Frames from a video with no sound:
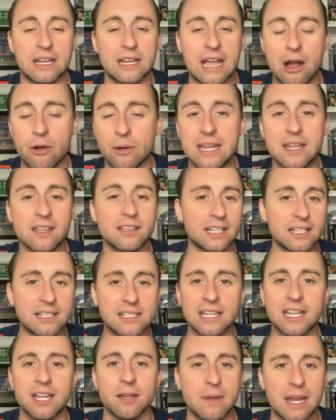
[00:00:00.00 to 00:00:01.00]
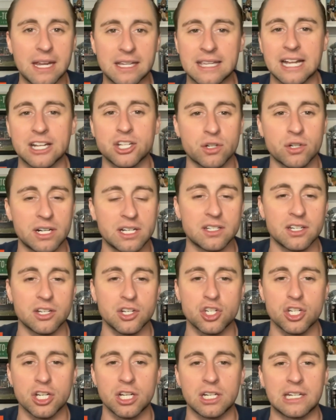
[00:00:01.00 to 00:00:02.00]
how he thinks he can make that
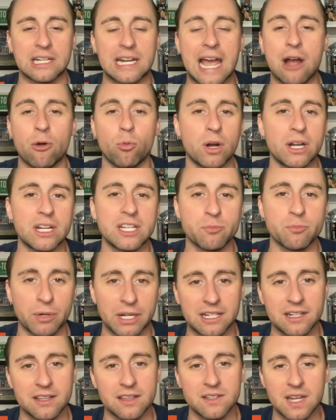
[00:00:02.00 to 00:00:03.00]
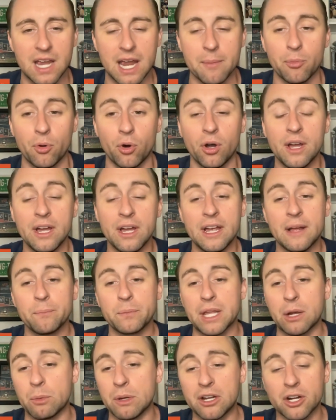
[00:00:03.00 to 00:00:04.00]
transition and what he's bringing to the table.
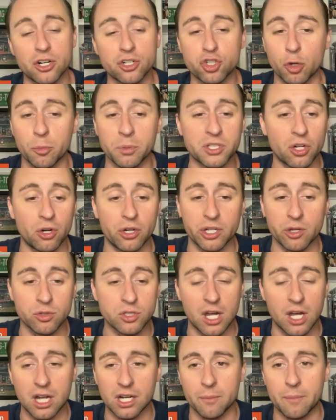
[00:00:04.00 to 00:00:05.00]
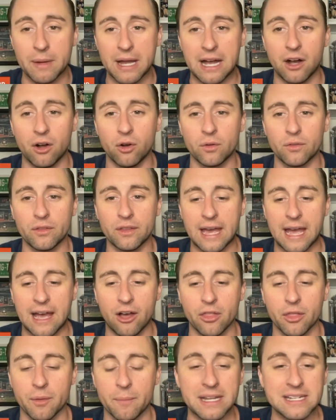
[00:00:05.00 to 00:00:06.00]
And we heard Joe Bitonio talk about
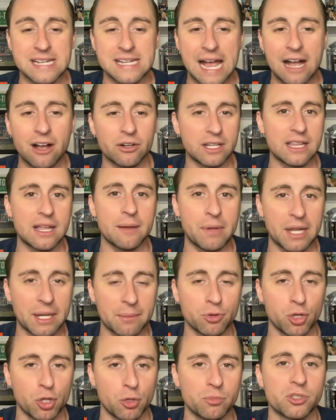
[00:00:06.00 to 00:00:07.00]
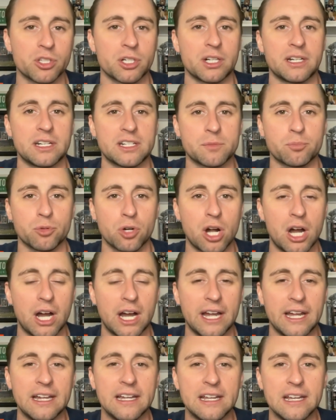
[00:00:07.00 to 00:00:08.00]
how the mentality that Mike Bloomgren has
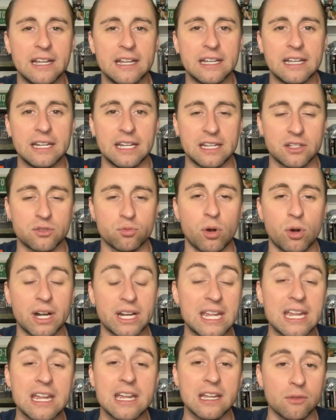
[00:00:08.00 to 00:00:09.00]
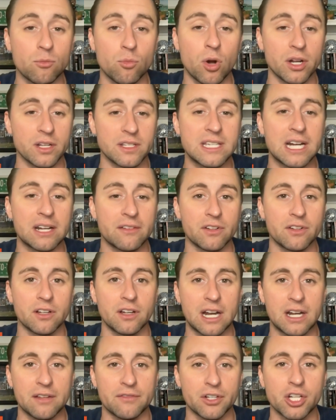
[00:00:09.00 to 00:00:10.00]
brought is what he wants out of
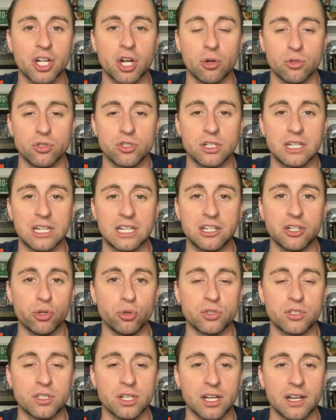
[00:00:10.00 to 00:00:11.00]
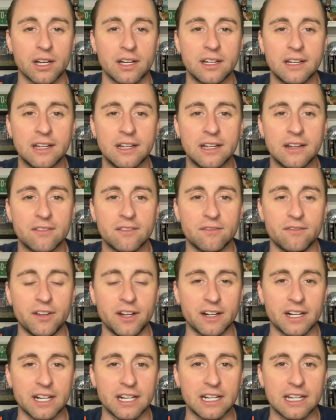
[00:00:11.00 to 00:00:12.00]
a coach. And he used a
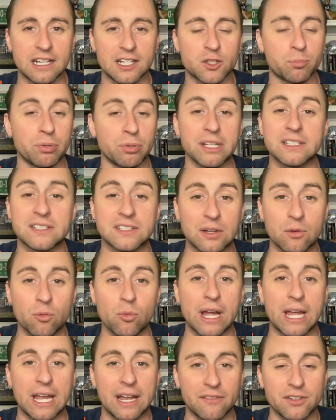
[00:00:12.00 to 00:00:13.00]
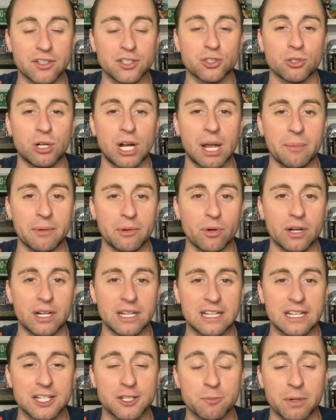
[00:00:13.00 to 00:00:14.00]
very explicit way of describing what
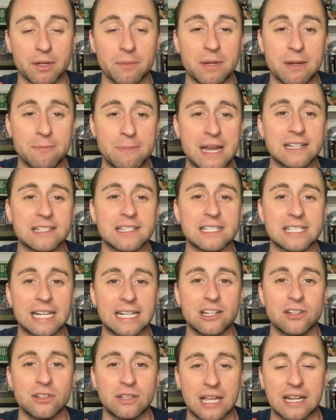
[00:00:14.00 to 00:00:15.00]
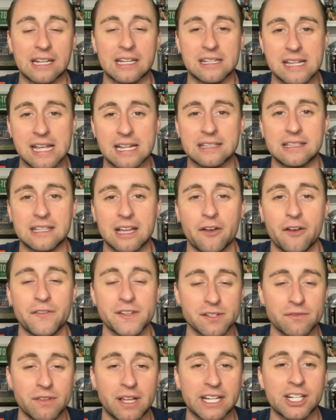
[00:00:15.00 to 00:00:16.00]
he is, but he basically said that
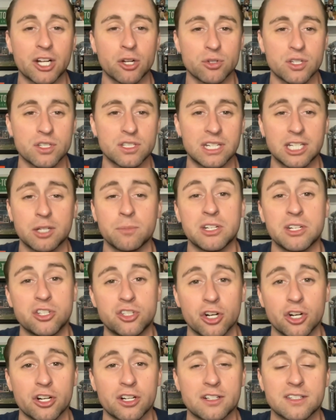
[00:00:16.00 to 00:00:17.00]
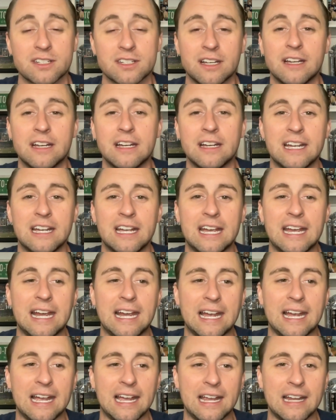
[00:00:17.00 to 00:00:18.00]
offensive line coaches need to be jerks.
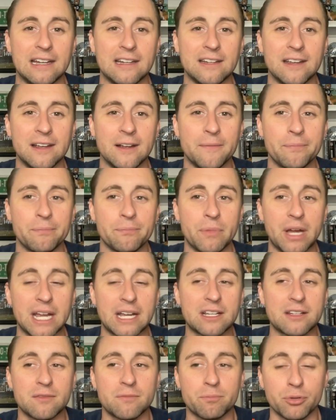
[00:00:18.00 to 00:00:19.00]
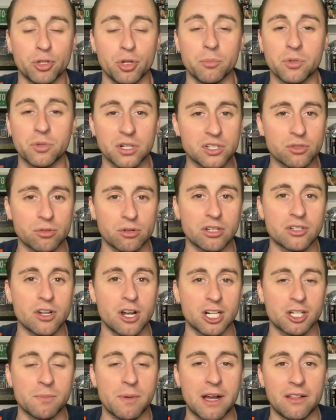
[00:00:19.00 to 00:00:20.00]
And Mike Bloomgren sort of
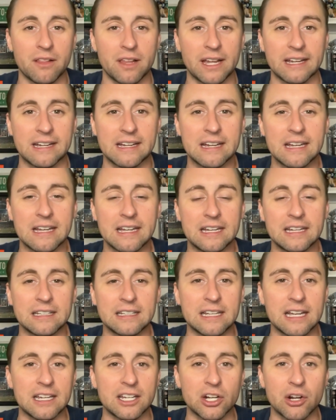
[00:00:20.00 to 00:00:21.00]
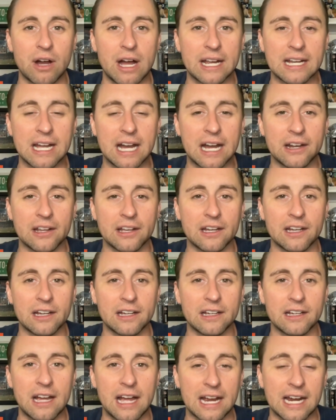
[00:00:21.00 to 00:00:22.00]
talked about like, yeah, I
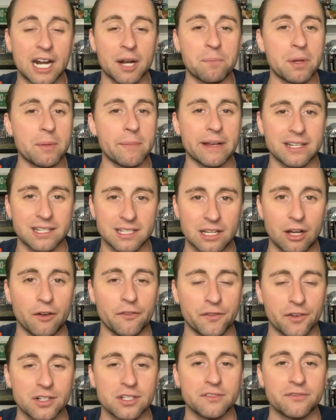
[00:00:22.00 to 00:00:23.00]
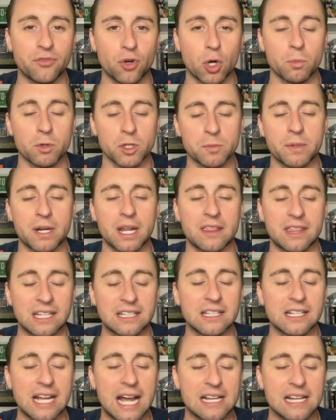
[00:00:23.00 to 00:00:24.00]
gotta be myself first and foremost, but I
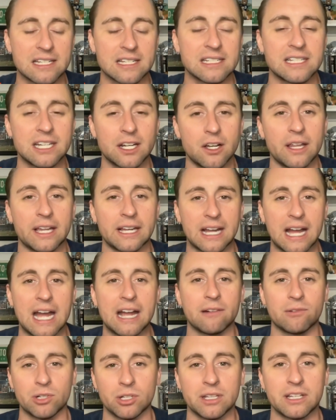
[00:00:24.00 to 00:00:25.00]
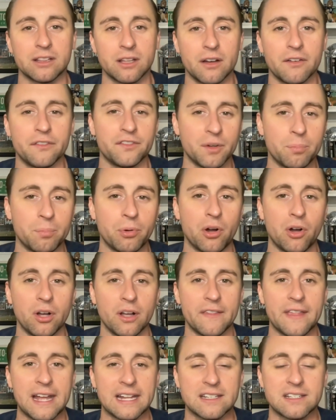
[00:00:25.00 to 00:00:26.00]
think the guys can tell, like, I really love
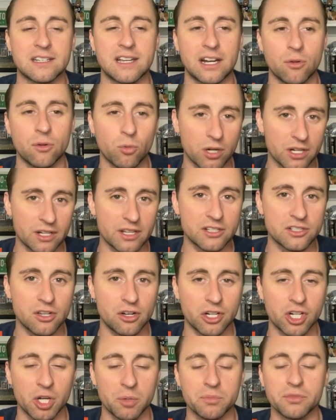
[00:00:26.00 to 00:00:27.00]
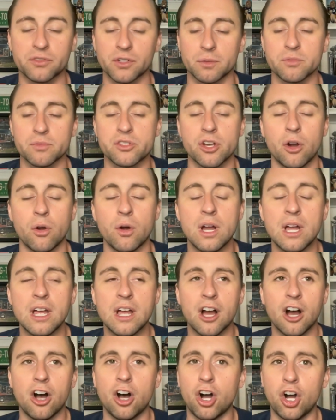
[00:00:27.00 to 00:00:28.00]
football, and that's kind of where this all comes from. So
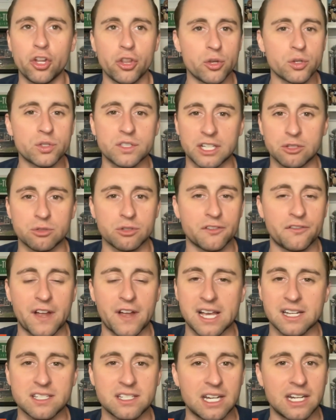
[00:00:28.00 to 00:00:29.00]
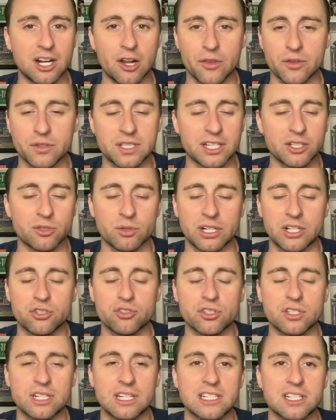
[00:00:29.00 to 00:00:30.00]
all those things were fascinating. All those things were
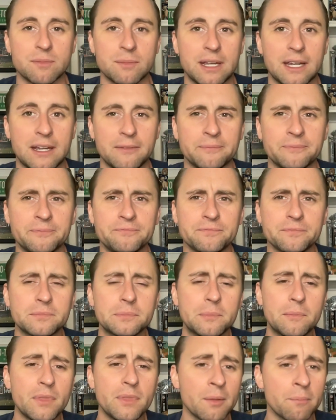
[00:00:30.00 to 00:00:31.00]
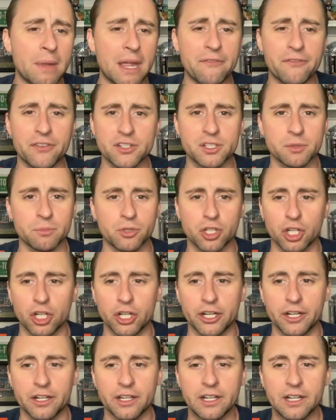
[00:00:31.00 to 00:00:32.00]
interesting to me. Made for some
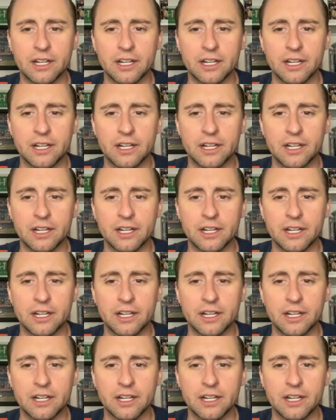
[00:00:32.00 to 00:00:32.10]
good